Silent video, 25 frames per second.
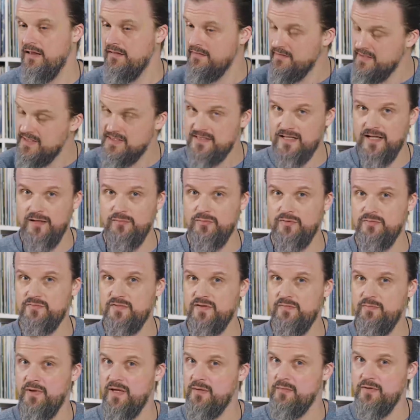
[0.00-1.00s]
these
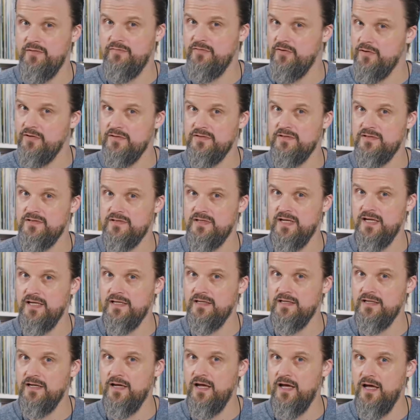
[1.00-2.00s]
albums maybe first,
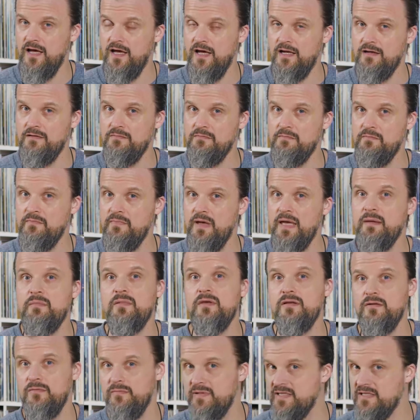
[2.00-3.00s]
and
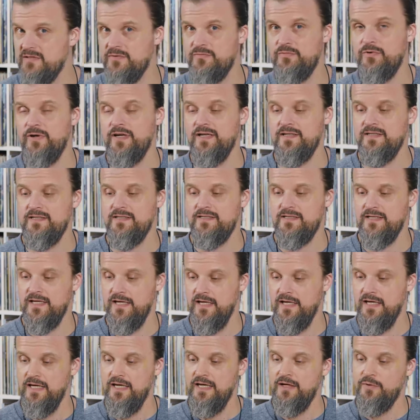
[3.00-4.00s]
maybe you'll be surprised
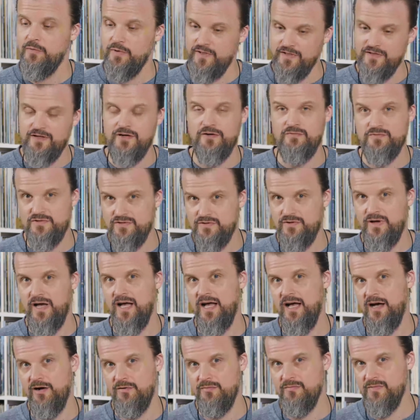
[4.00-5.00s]
when it comes to
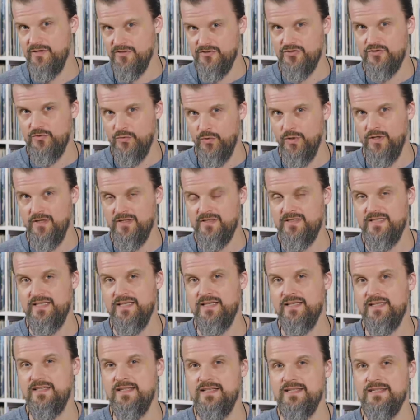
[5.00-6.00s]
how much
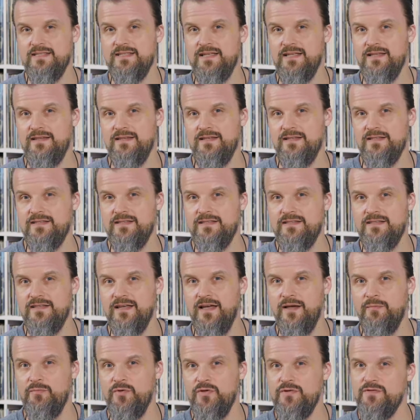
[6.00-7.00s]
quality is in this
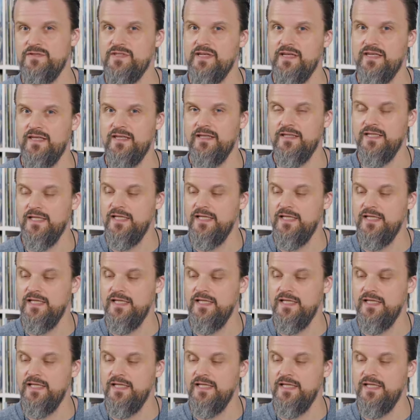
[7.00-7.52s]
music.